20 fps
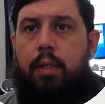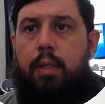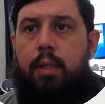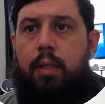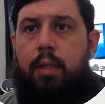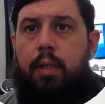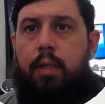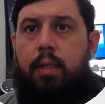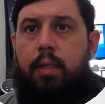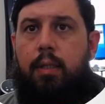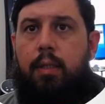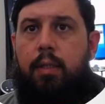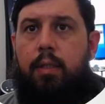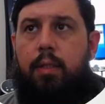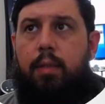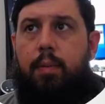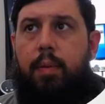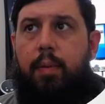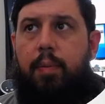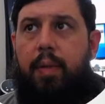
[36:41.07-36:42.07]
It's
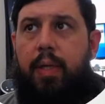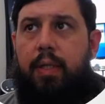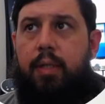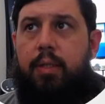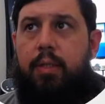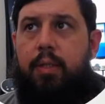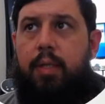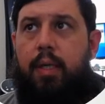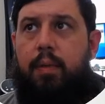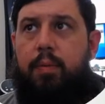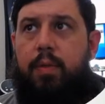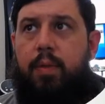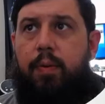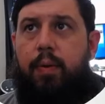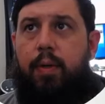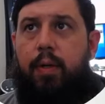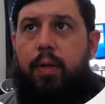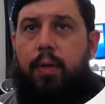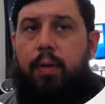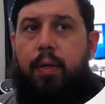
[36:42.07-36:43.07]
going to be about the same. So we're
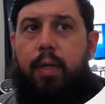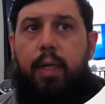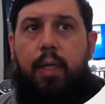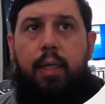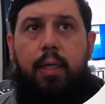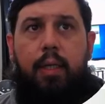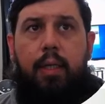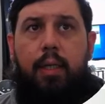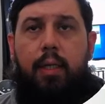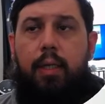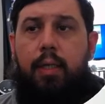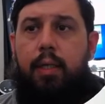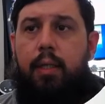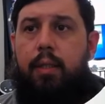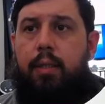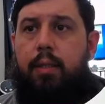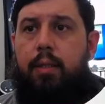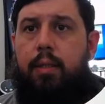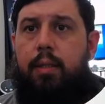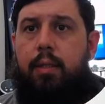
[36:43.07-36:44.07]
going to go ahead
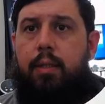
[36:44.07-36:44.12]
and